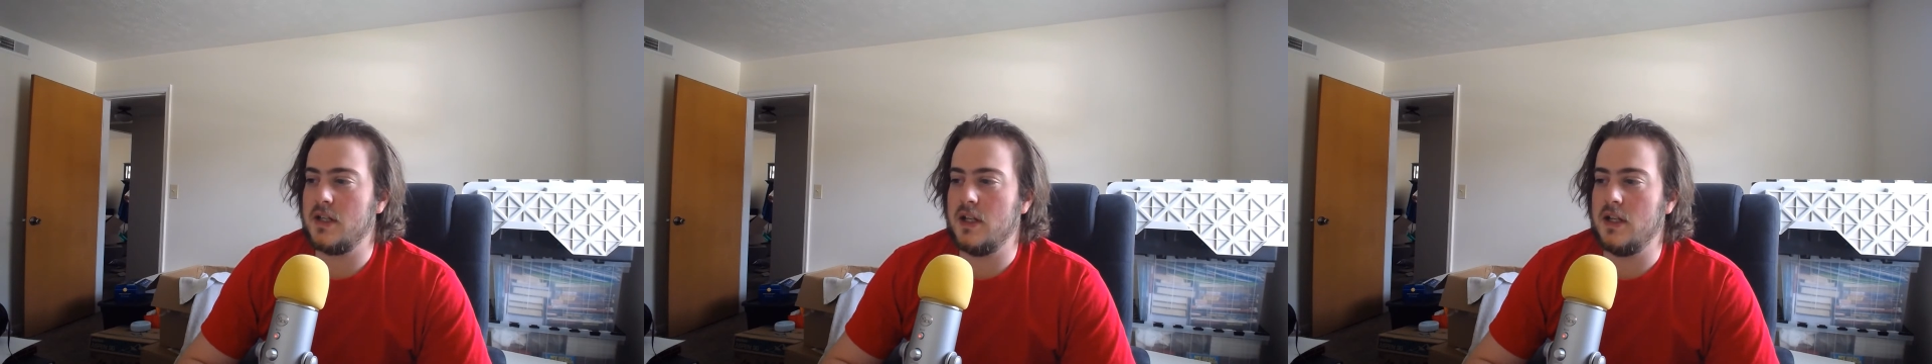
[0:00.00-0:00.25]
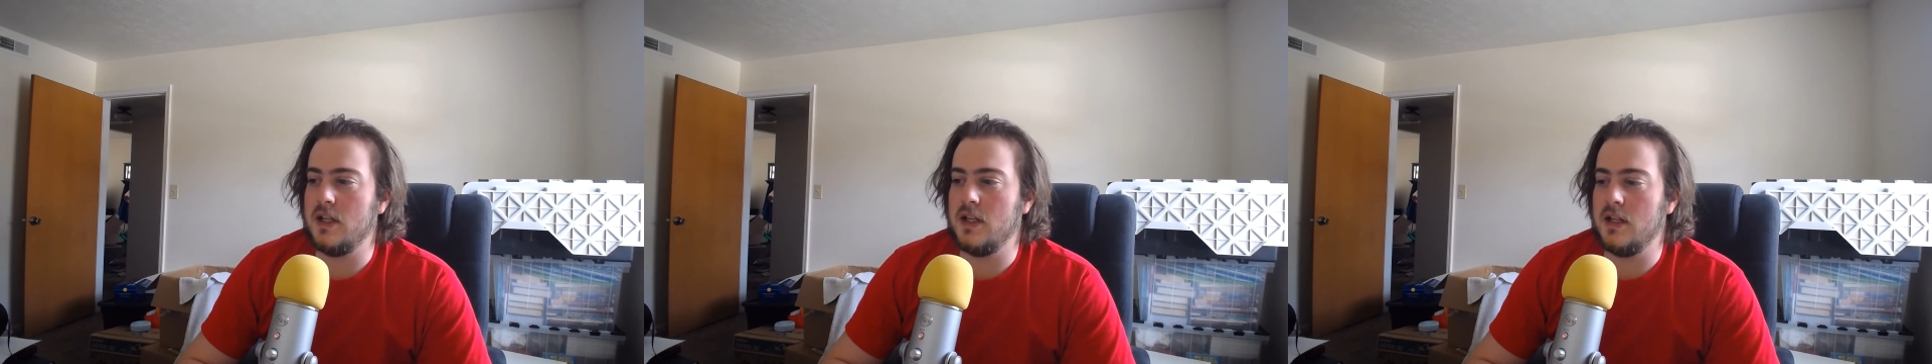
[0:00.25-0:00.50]

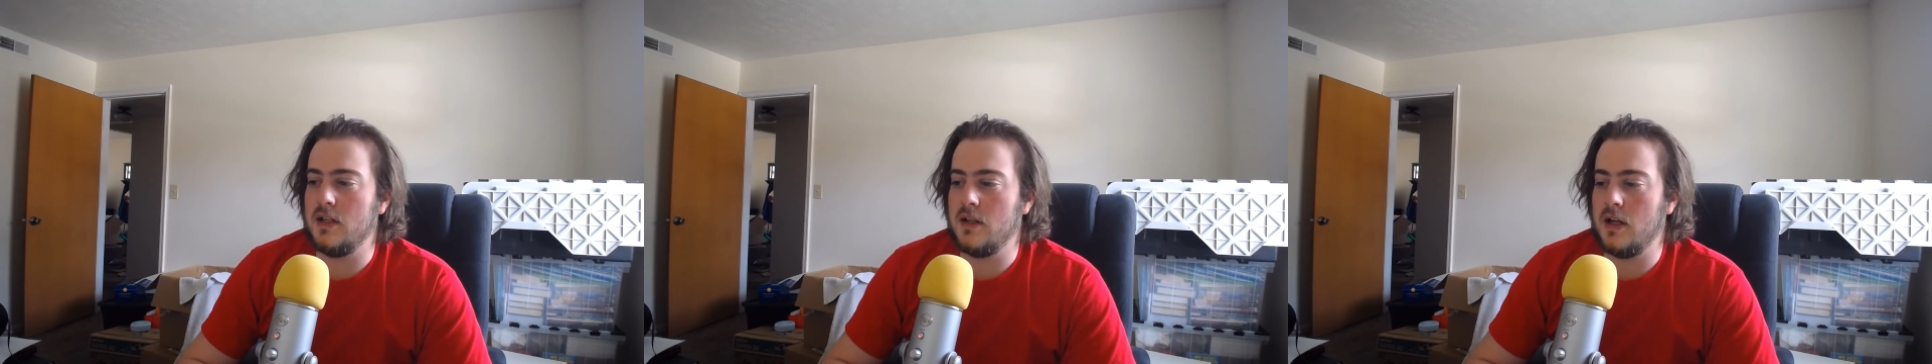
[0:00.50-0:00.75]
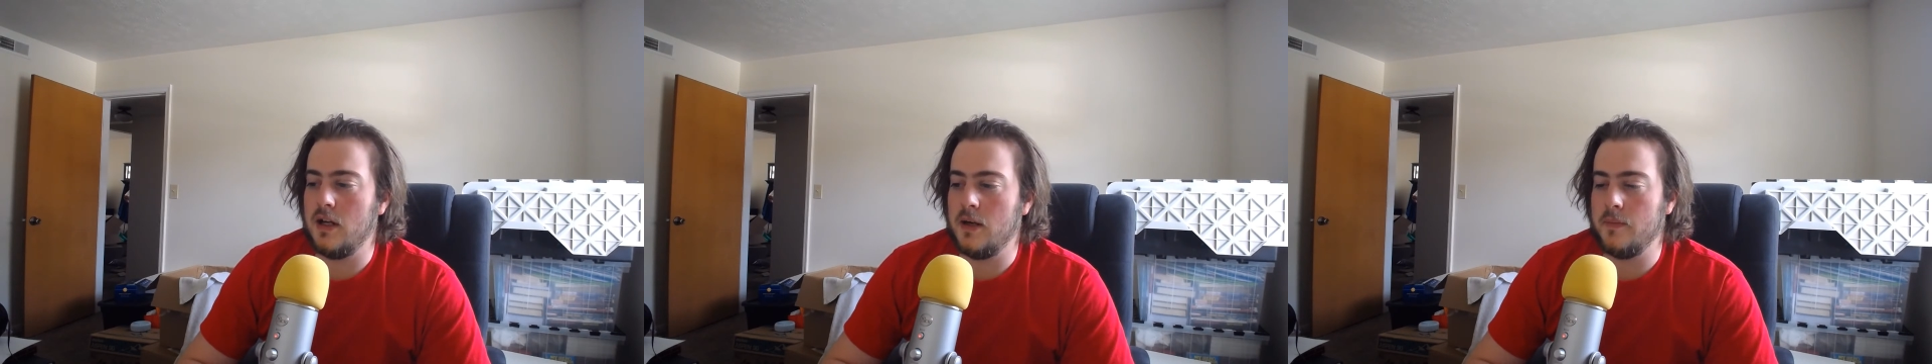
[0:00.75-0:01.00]
in
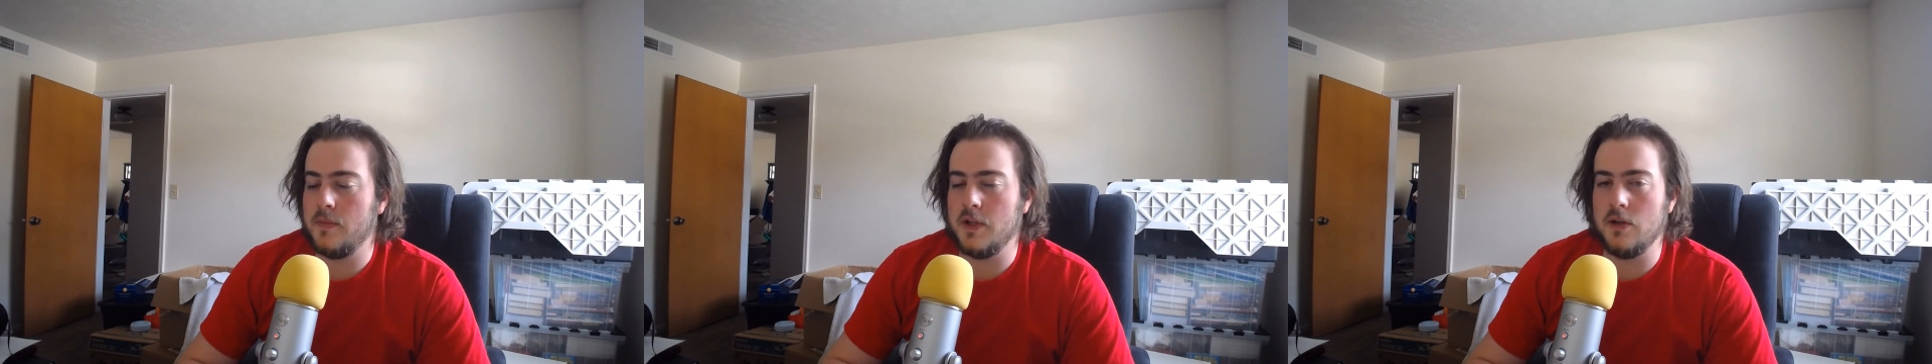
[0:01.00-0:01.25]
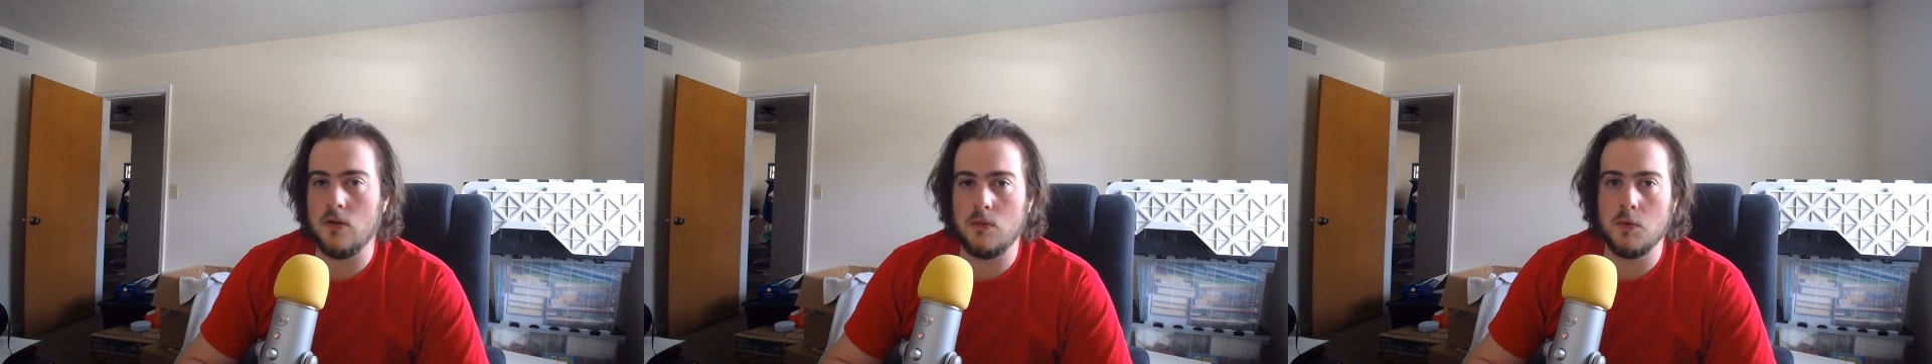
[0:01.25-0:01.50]
the
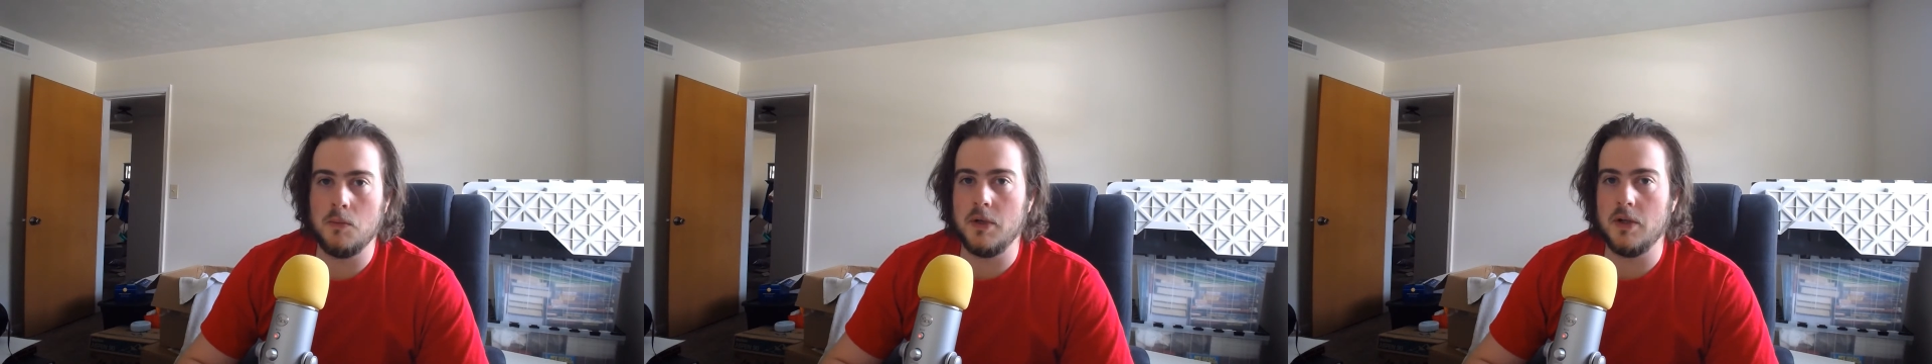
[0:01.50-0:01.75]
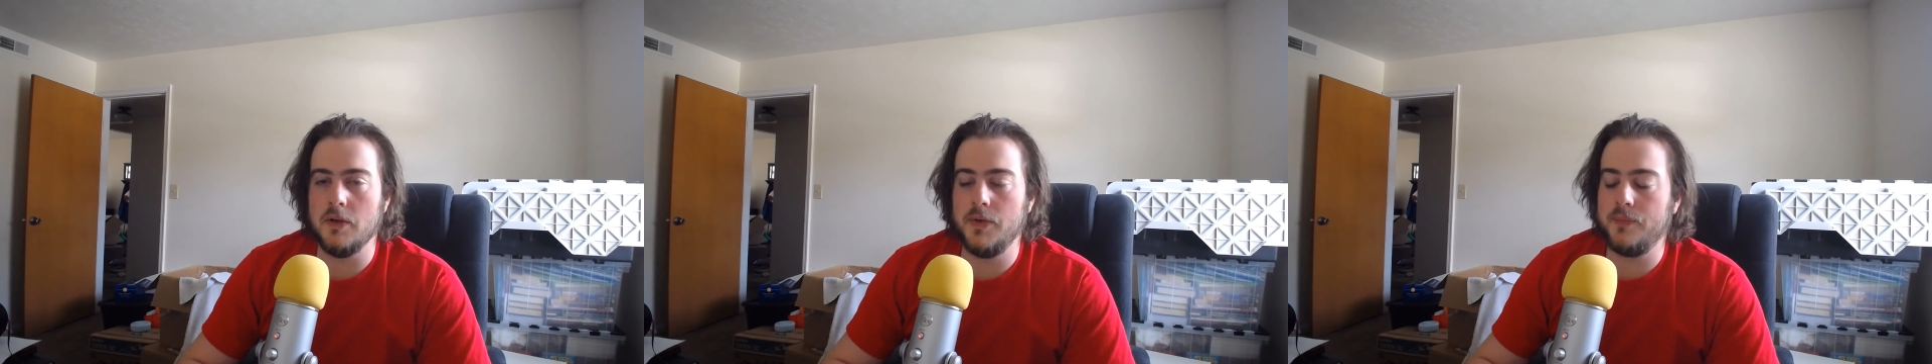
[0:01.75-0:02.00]
normal
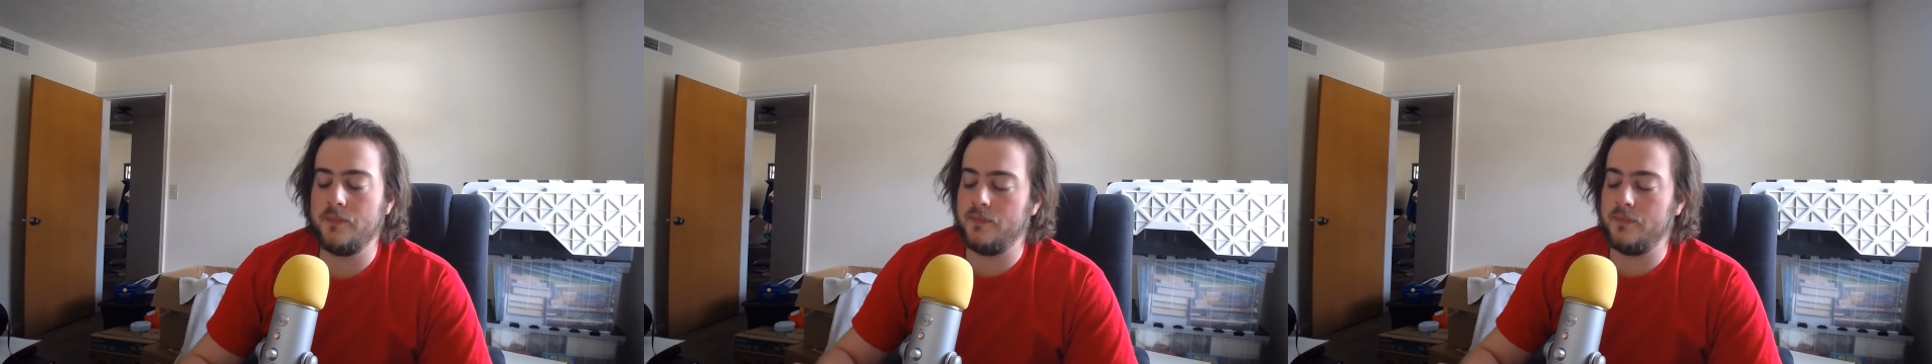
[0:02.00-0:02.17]
build.